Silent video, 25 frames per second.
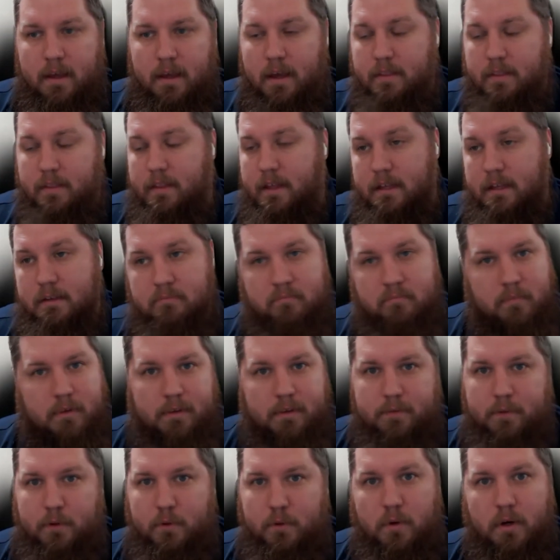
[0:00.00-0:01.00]
And then
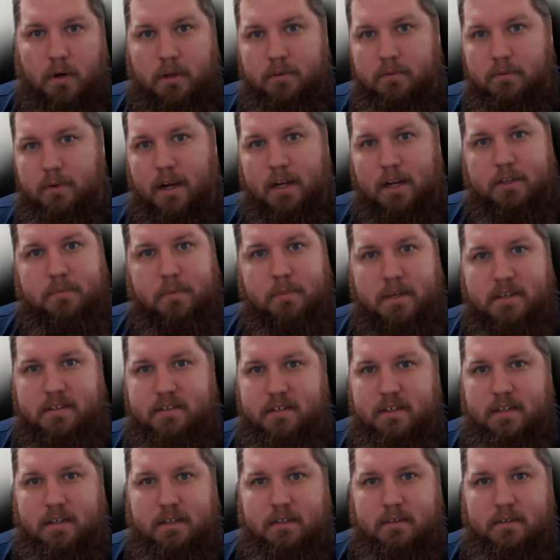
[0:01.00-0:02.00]
if you want,
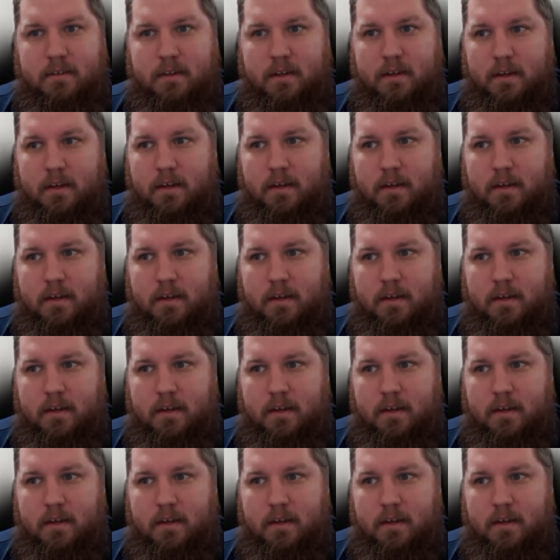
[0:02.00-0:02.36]
Rackspace can